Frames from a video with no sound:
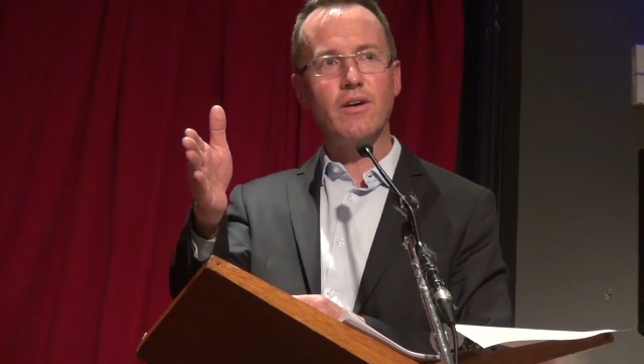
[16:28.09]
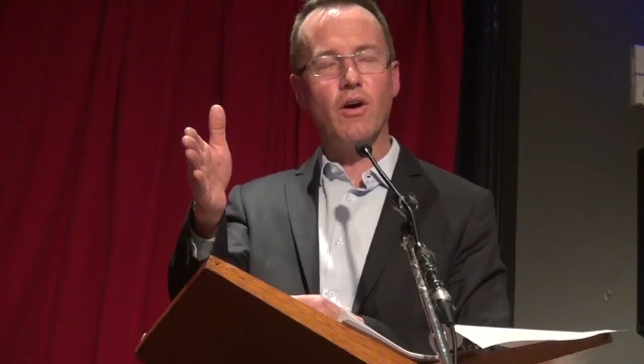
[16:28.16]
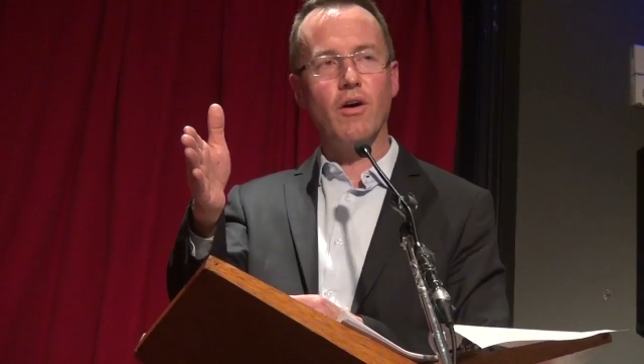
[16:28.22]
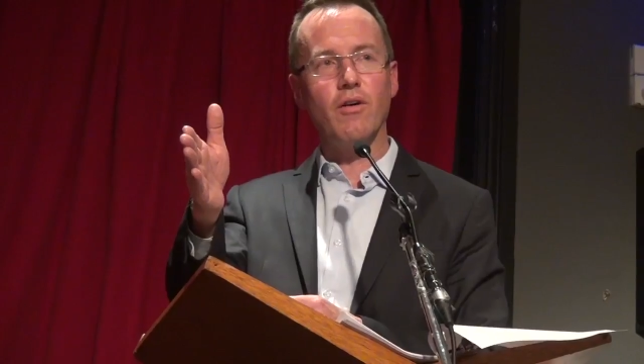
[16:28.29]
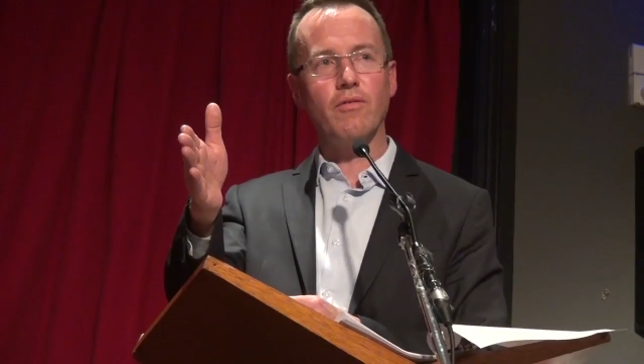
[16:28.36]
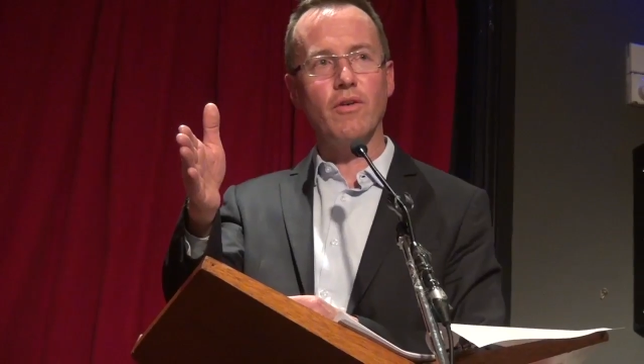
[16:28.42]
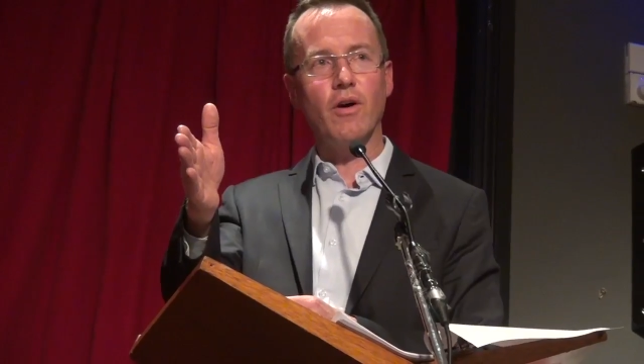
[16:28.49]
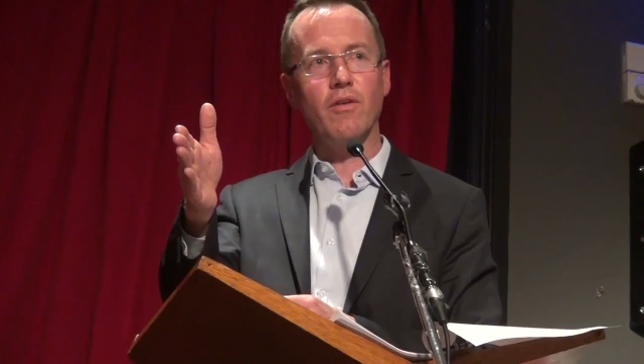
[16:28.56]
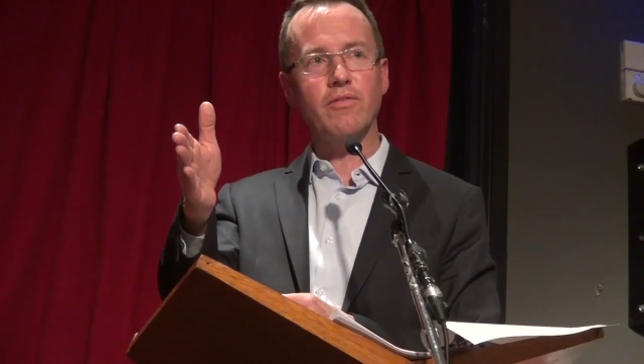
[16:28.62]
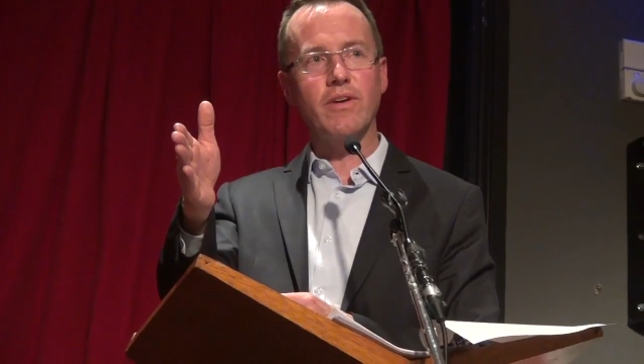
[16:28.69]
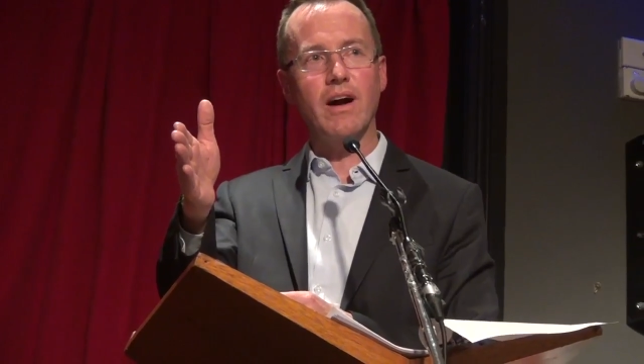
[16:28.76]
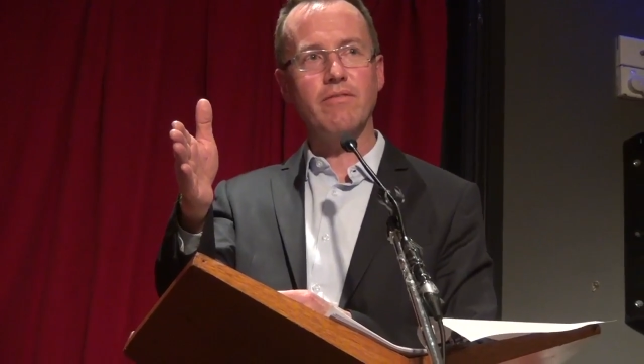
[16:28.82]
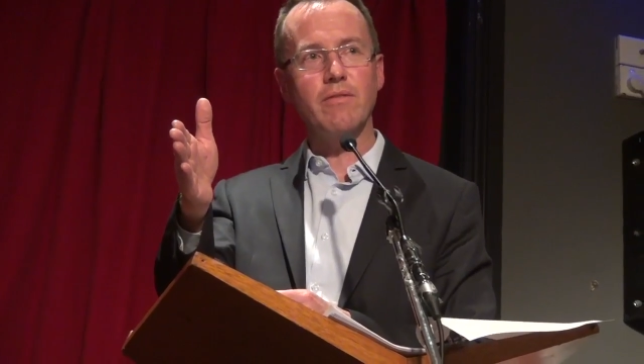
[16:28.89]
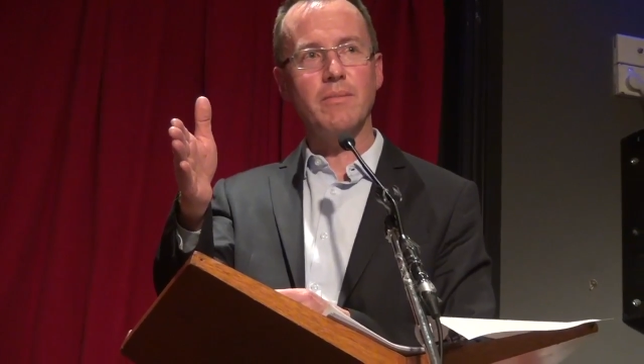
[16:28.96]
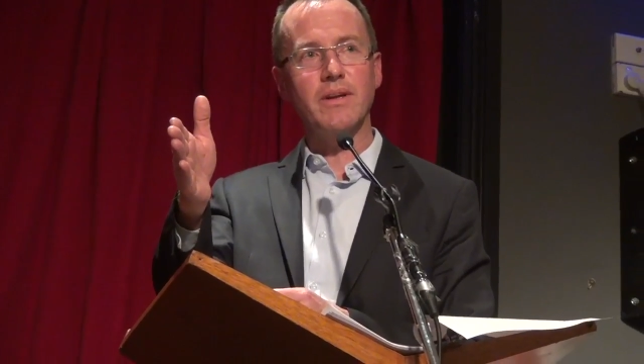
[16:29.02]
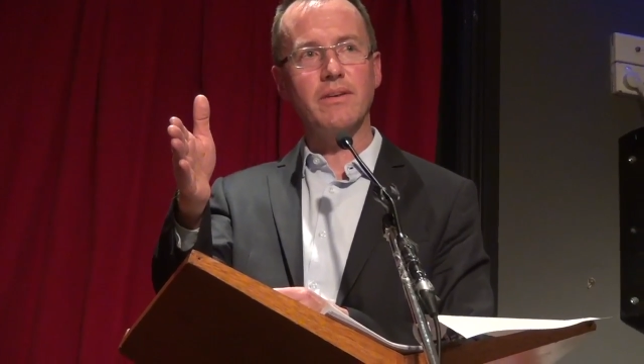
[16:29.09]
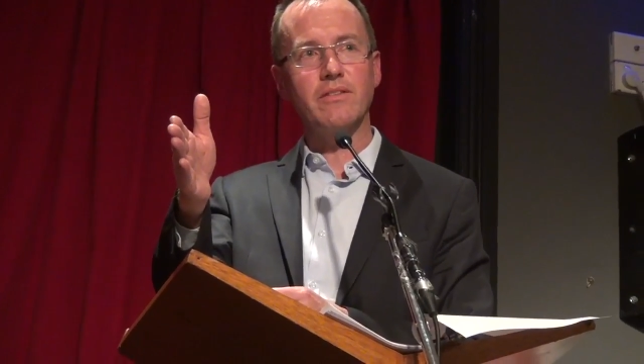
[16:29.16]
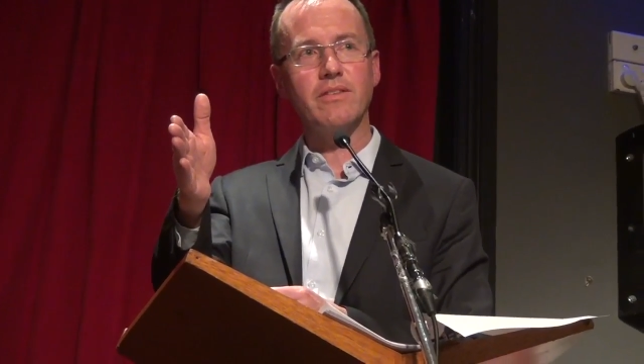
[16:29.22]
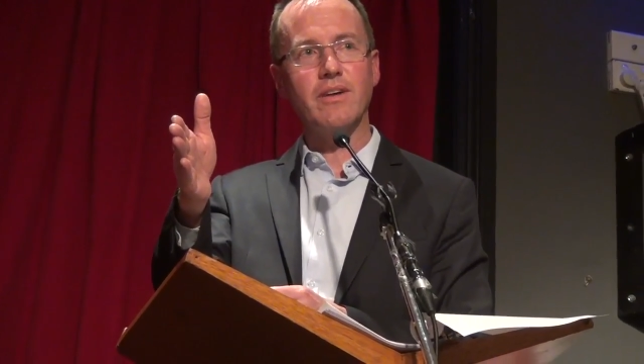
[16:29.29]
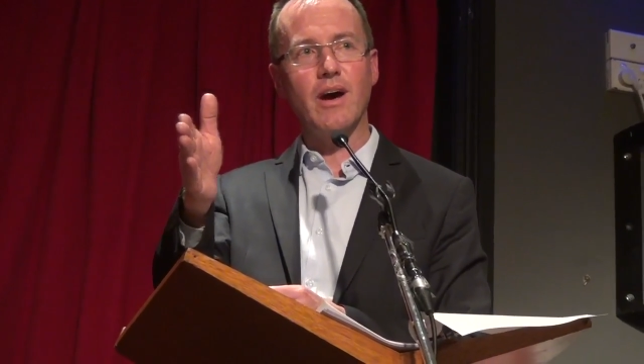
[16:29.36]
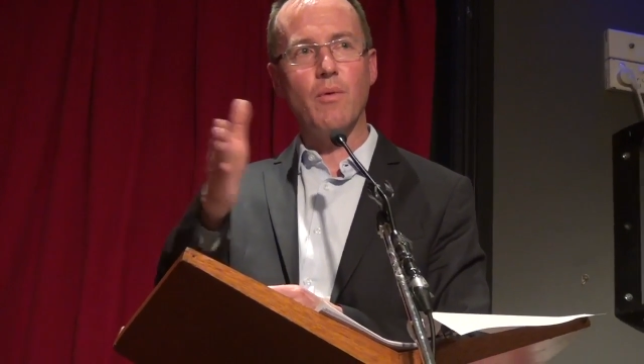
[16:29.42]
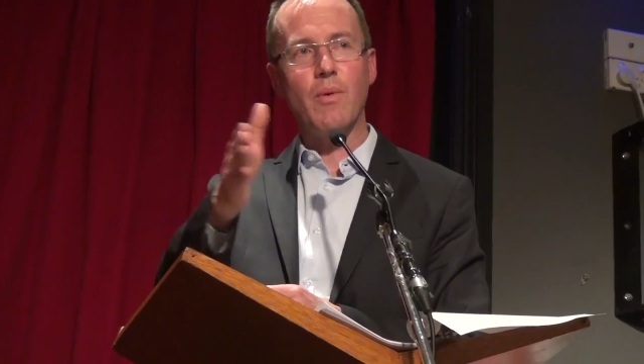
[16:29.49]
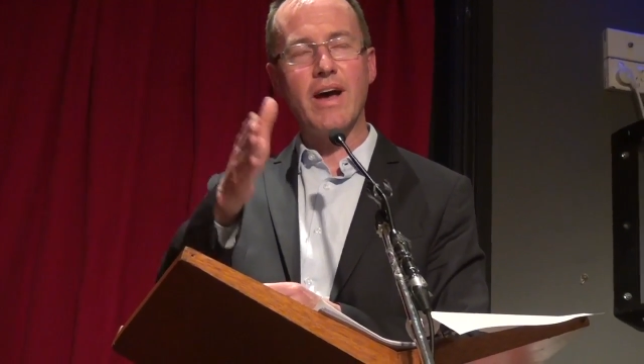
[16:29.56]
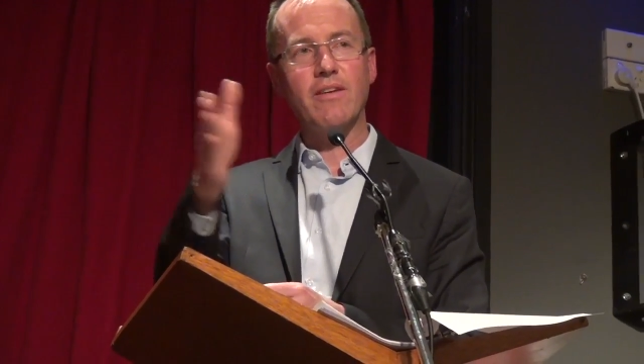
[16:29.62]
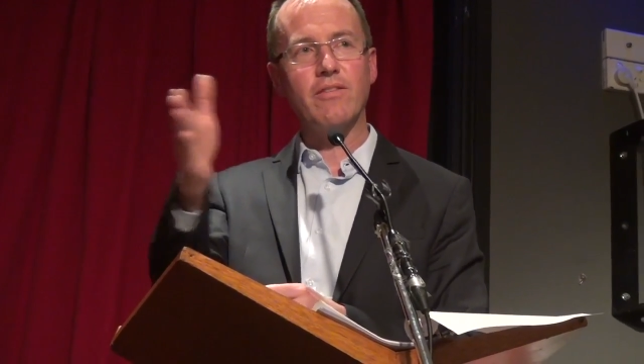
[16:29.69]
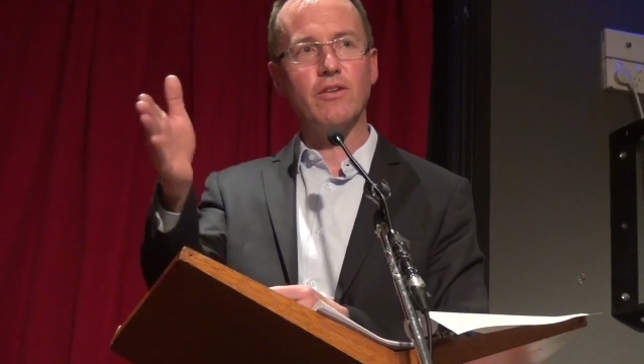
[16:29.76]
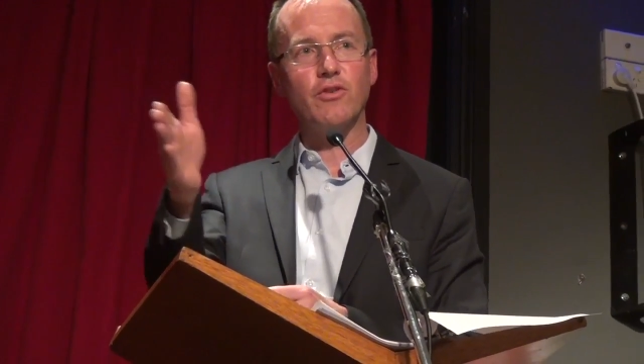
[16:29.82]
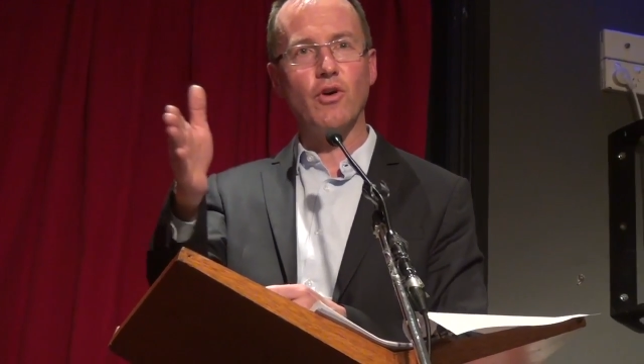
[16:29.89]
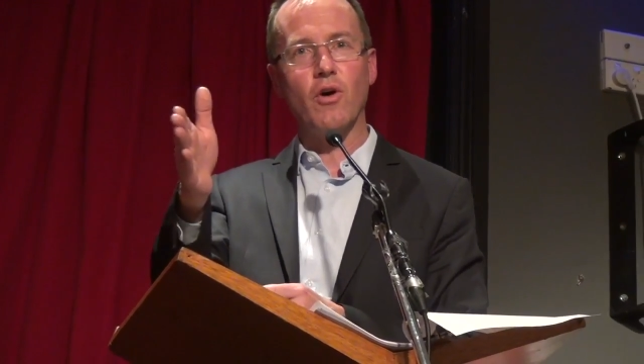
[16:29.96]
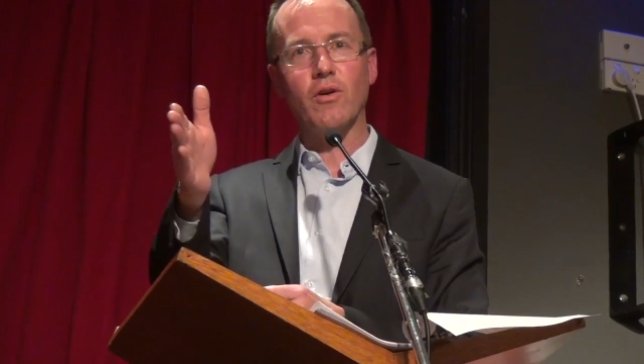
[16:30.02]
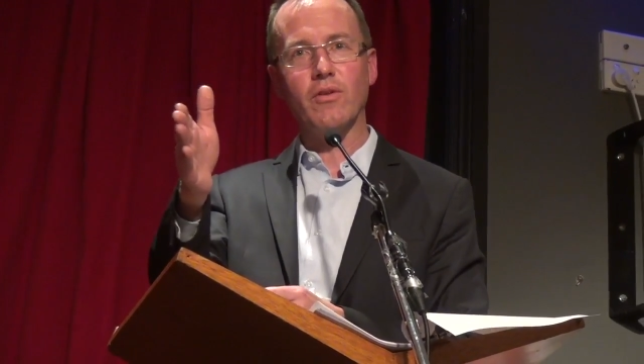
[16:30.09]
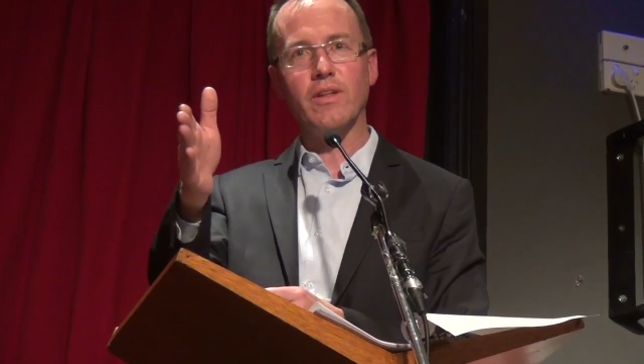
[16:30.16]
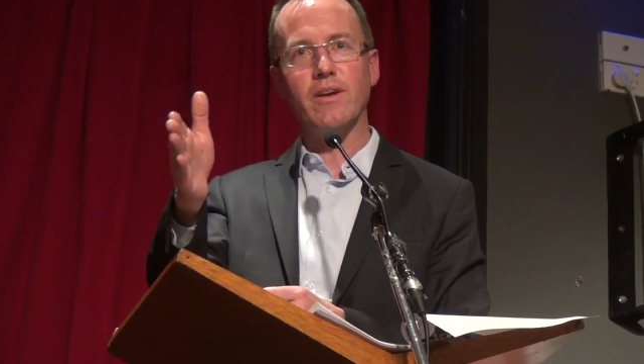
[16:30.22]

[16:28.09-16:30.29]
of government, wags the dog